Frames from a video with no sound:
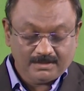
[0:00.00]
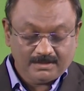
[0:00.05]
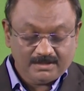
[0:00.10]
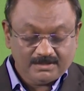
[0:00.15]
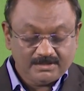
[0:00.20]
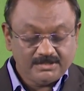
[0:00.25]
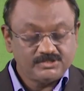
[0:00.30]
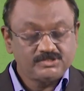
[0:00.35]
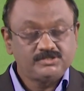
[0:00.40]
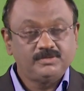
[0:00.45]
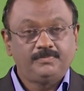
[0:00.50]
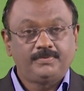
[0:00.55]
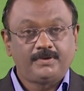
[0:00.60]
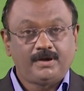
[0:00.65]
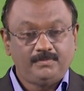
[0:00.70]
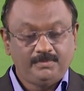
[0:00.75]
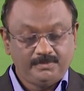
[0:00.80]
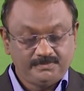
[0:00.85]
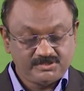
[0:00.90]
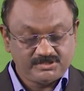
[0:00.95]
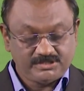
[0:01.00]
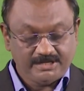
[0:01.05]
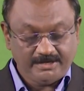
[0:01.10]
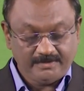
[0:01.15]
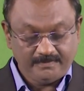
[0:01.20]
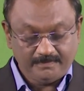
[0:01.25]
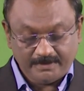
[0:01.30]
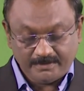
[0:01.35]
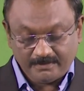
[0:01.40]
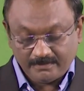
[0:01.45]
This is a problem
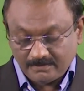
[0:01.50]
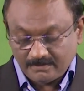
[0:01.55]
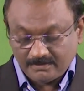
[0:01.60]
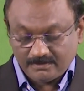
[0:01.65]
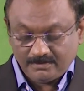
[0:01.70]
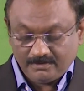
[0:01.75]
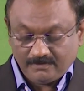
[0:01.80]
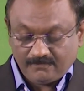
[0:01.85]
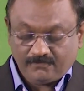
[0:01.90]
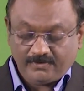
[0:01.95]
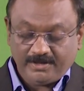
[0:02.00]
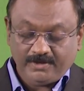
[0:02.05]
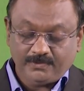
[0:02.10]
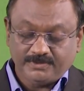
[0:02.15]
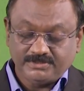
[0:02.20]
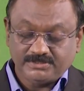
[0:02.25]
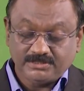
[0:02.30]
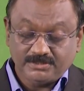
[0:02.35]
statement. The frequency